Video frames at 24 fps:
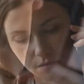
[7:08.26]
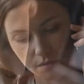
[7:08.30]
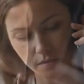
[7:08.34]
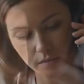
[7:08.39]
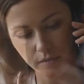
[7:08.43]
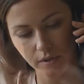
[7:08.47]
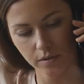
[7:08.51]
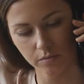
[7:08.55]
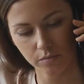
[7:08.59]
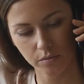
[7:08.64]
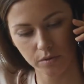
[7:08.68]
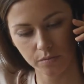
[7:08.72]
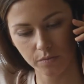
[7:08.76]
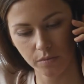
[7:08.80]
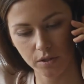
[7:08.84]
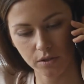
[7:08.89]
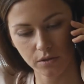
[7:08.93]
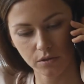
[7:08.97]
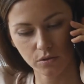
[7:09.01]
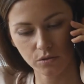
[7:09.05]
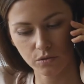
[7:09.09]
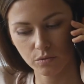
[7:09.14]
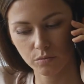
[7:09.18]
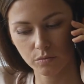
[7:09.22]

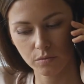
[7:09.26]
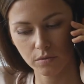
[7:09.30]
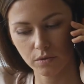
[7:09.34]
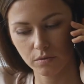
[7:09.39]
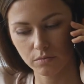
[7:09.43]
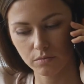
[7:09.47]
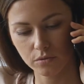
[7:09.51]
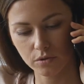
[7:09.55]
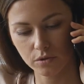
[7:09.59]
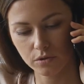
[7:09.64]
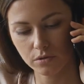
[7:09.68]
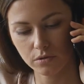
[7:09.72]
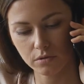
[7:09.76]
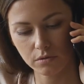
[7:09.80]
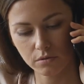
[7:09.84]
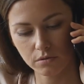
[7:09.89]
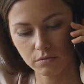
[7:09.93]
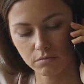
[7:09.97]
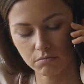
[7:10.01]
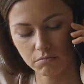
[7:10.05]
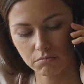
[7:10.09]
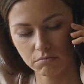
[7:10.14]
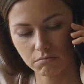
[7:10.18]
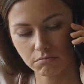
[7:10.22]
call you know sellers
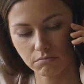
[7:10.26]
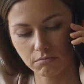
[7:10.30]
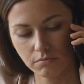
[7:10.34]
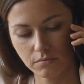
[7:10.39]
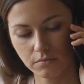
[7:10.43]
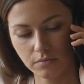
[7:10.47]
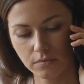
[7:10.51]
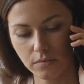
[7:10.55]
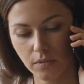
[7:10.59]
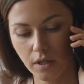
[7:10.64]
on your behalf